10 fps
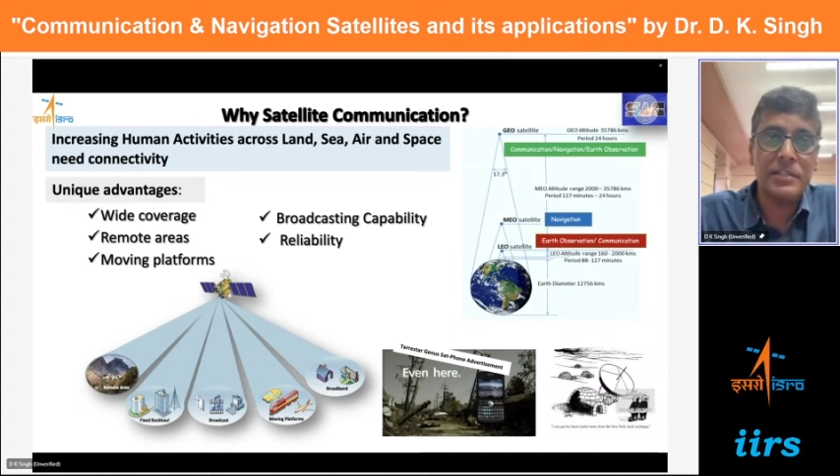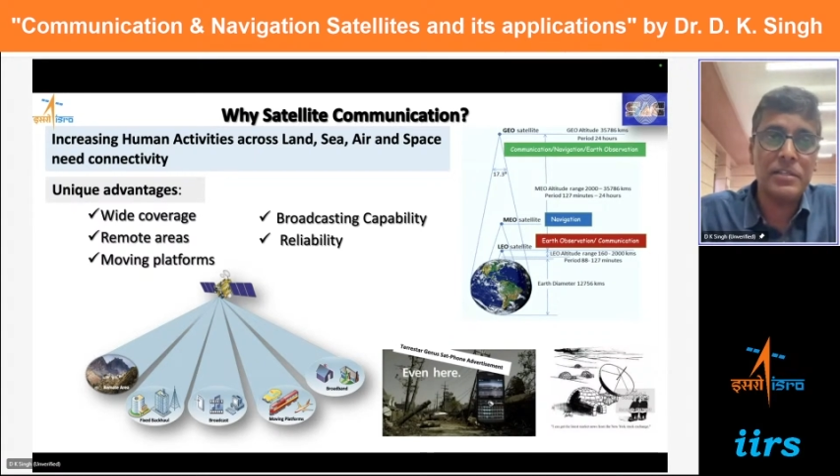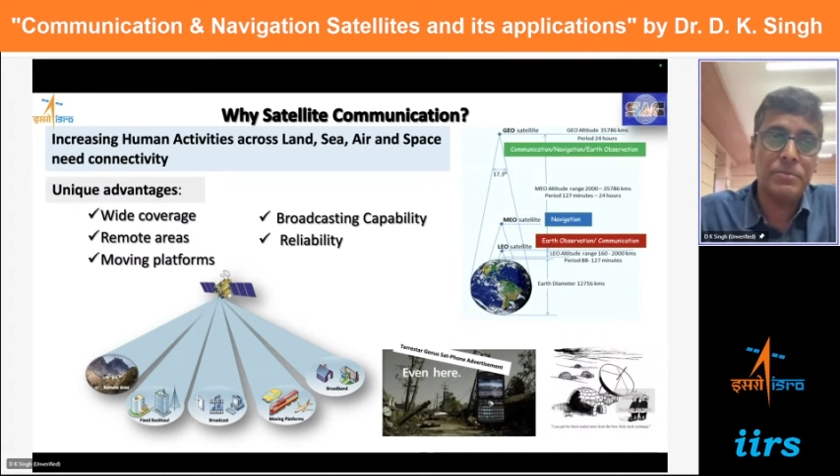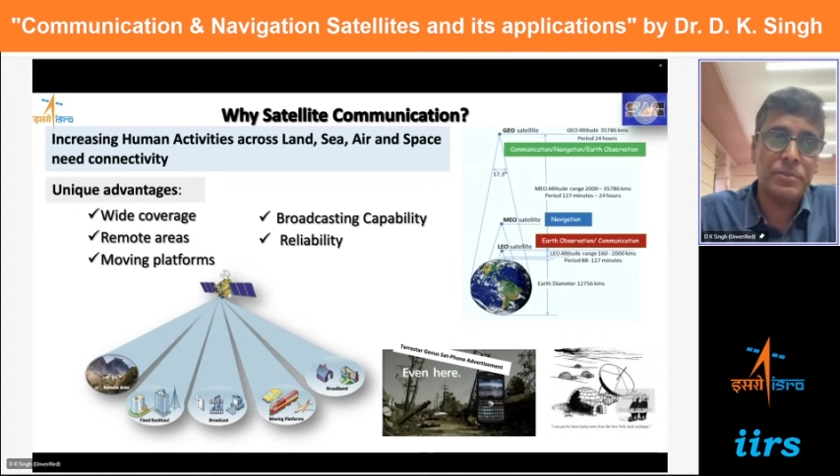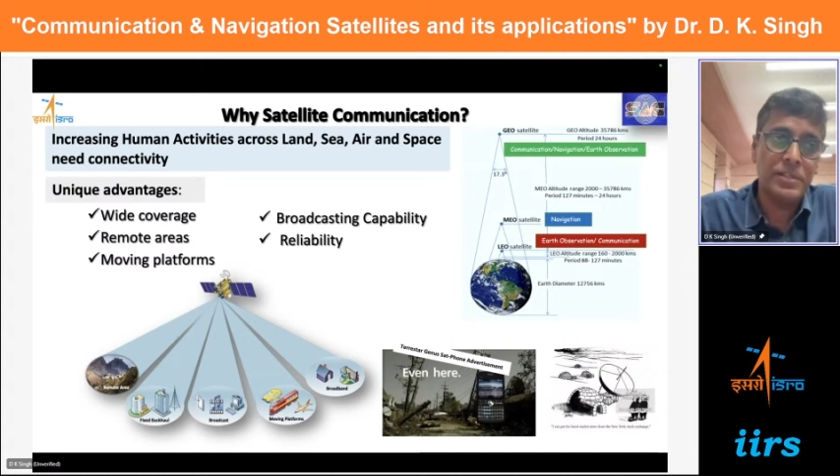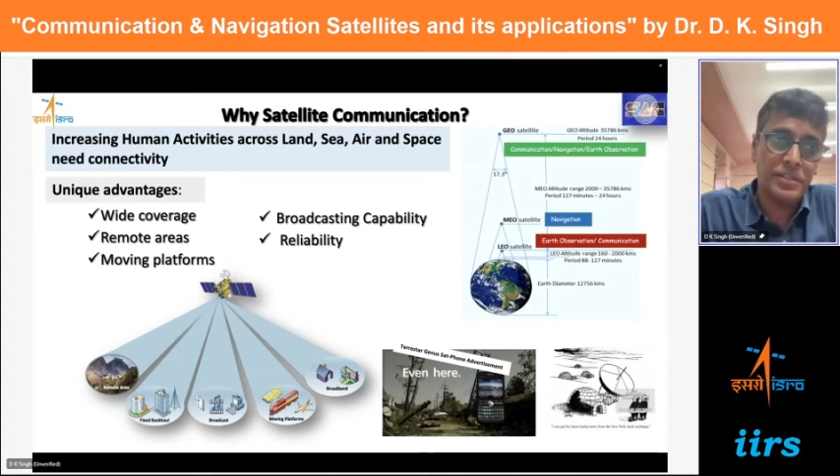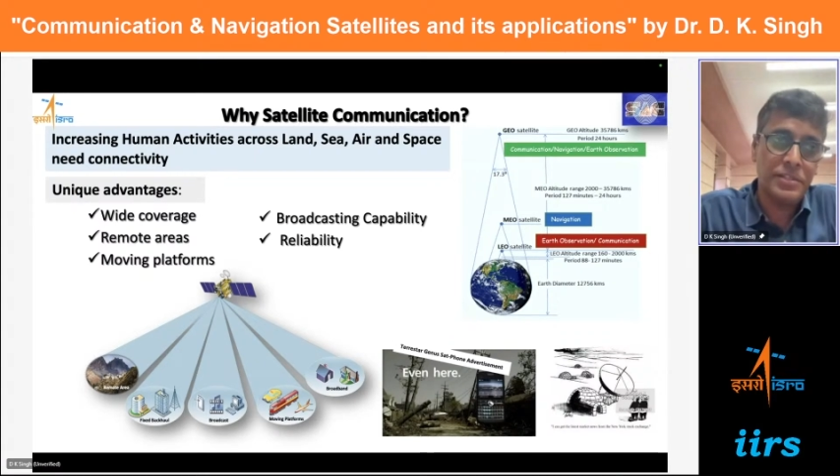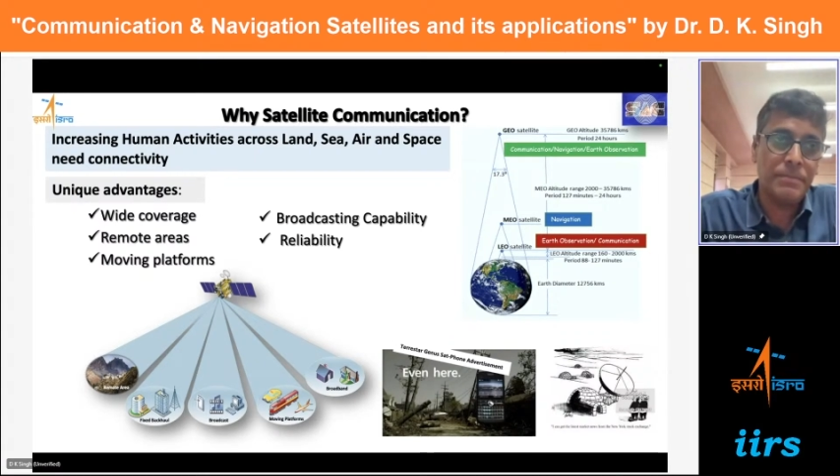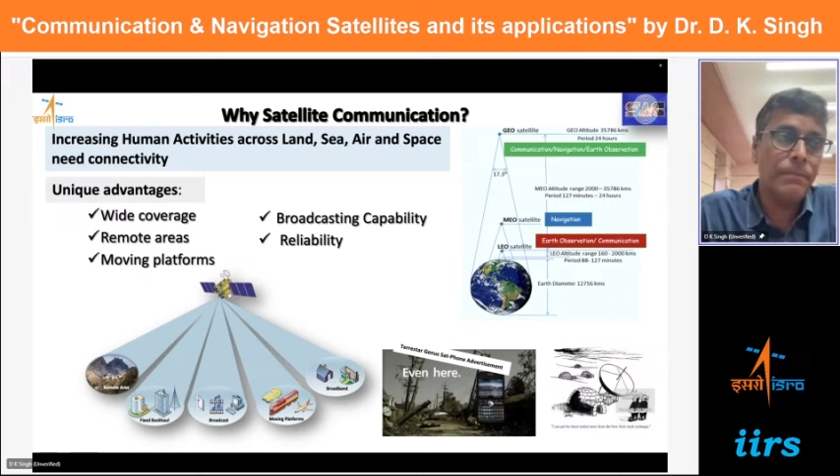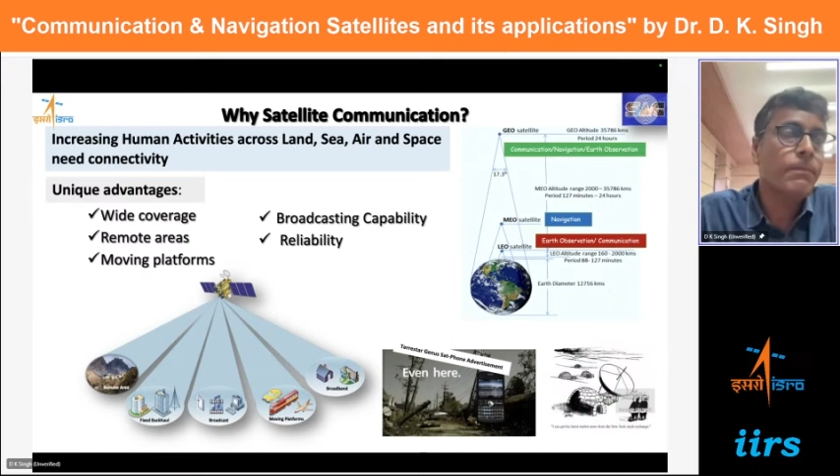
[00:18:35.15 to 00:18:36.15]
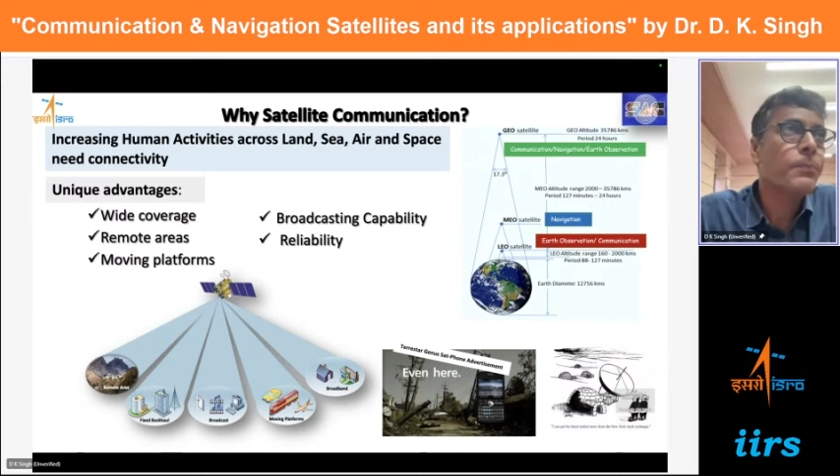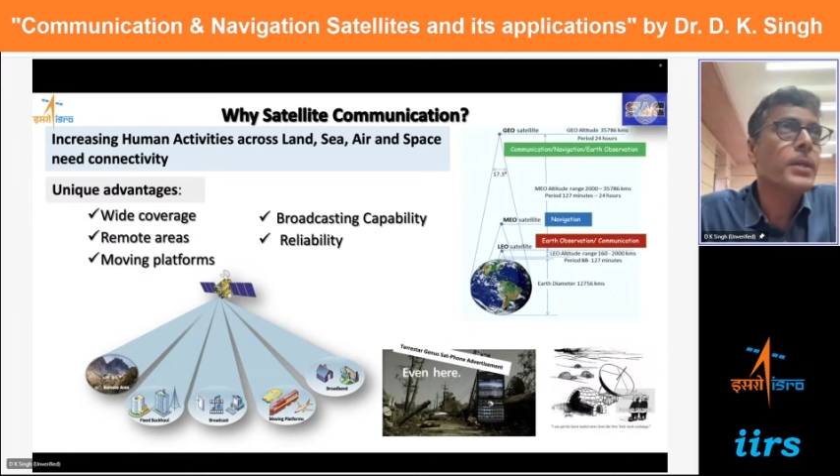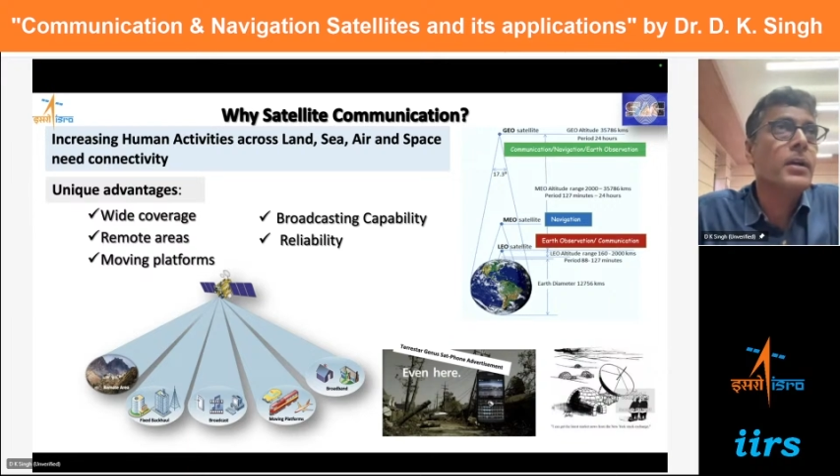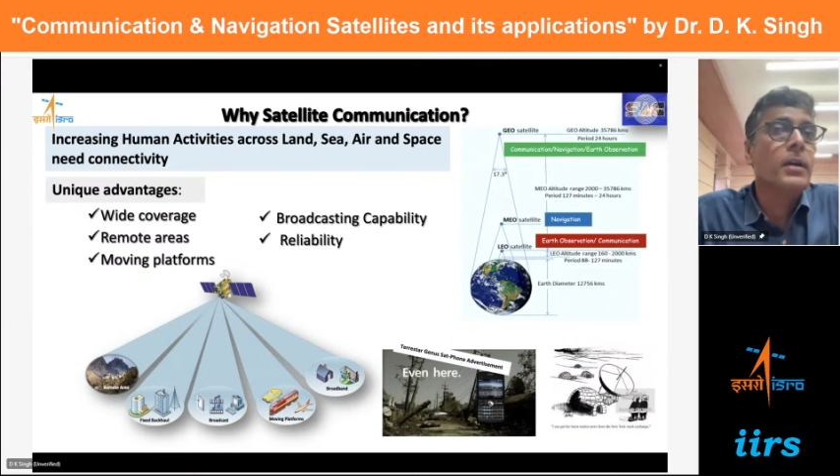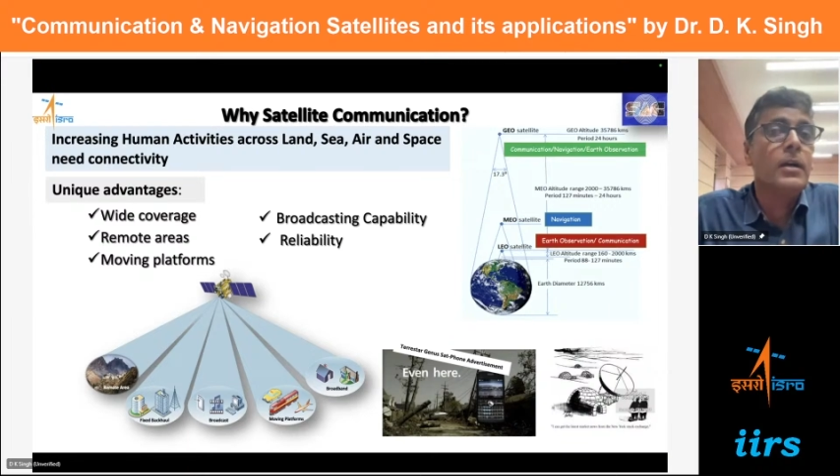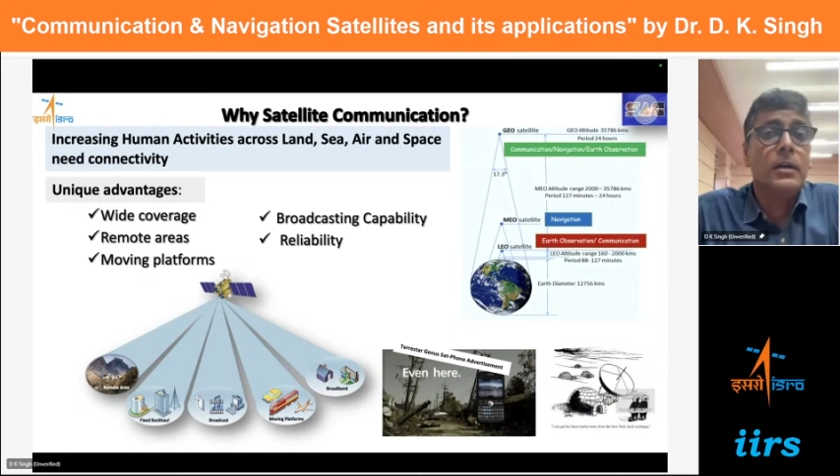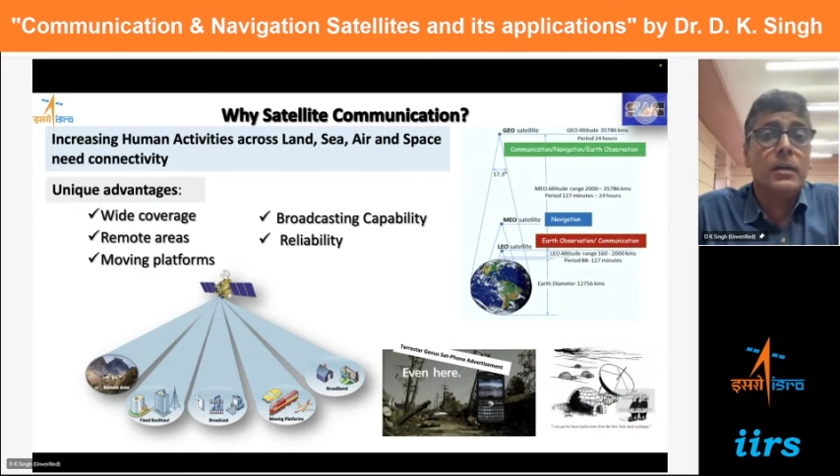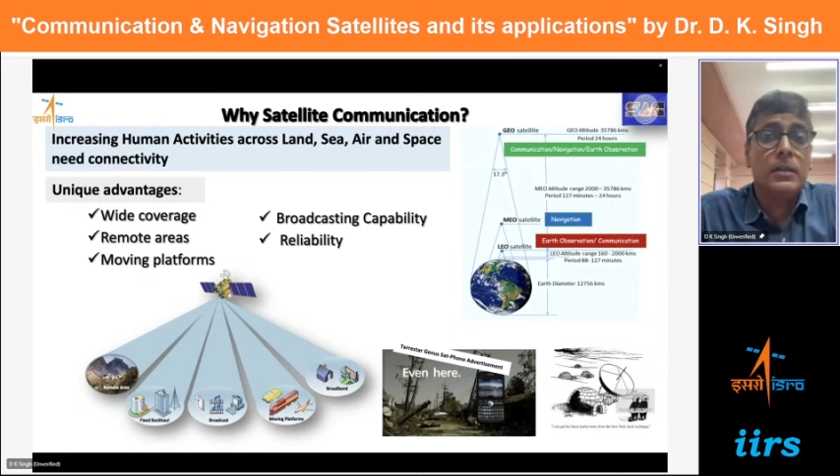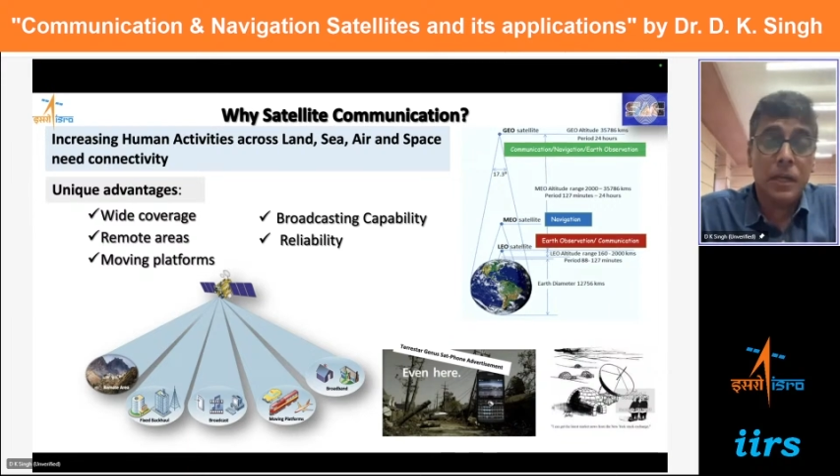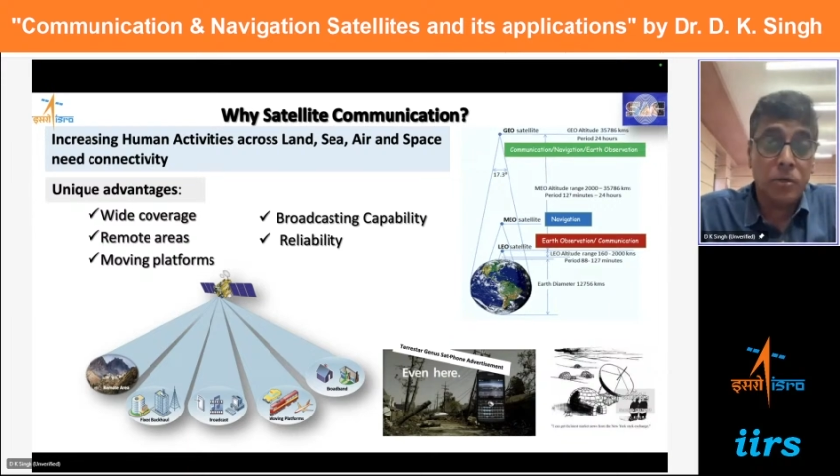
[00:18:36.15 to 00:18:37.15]
communication?
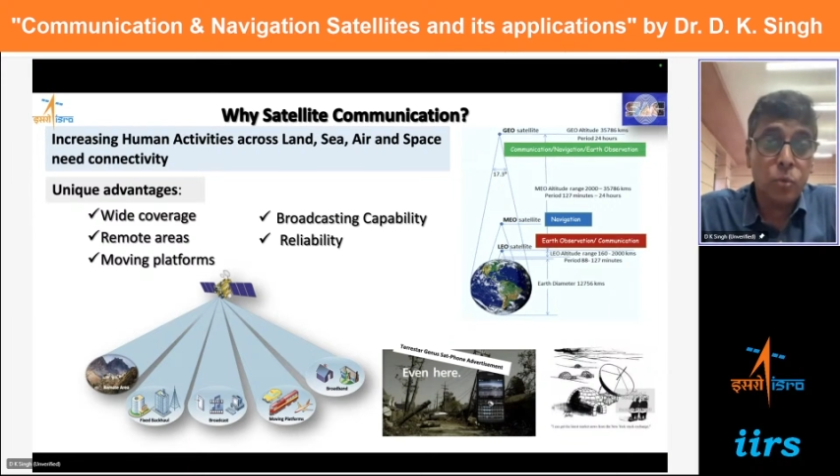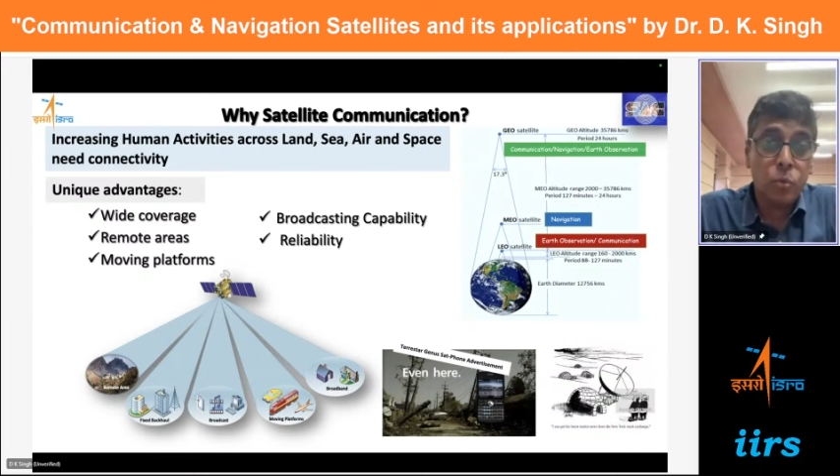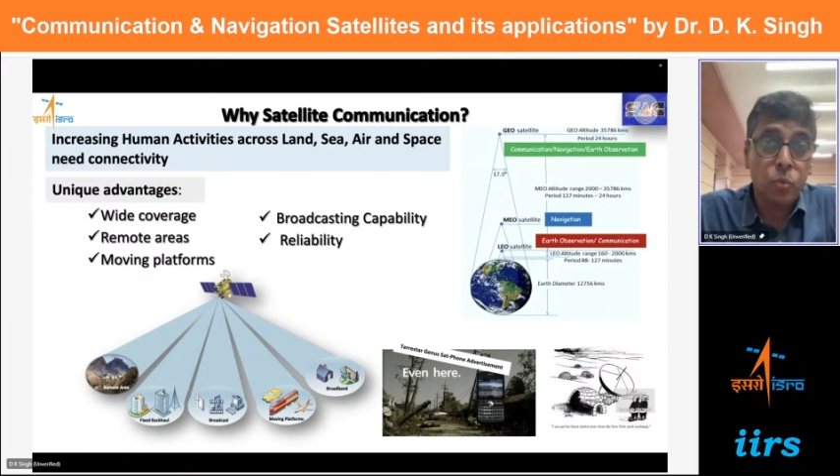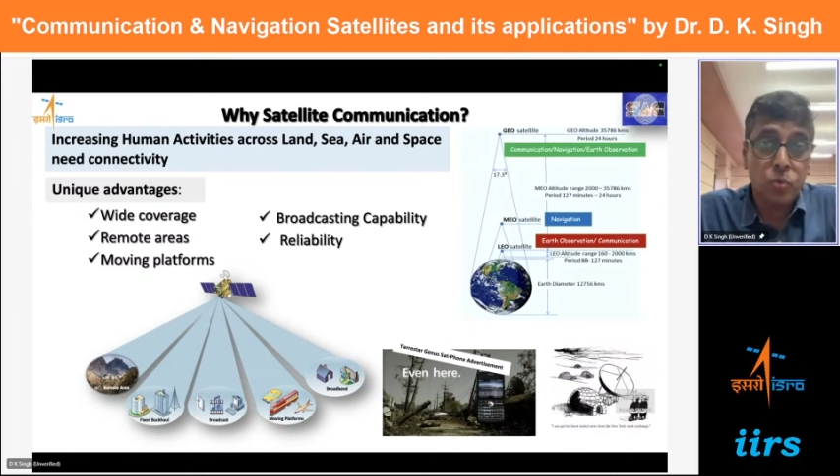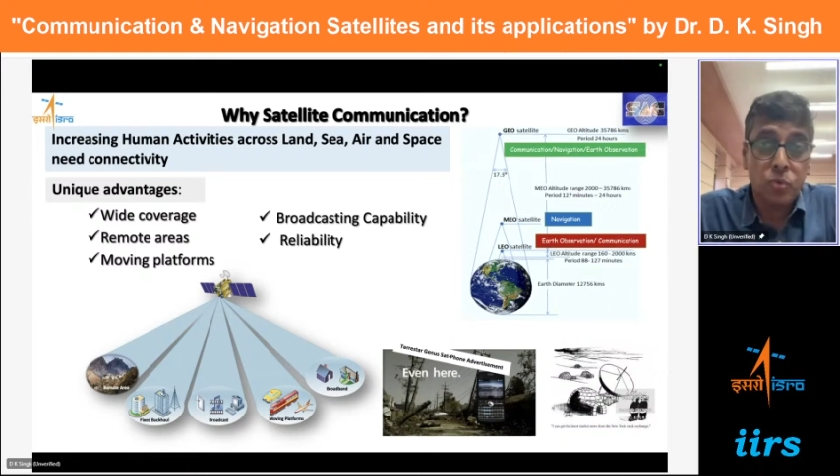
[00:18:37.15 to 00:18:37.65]
Now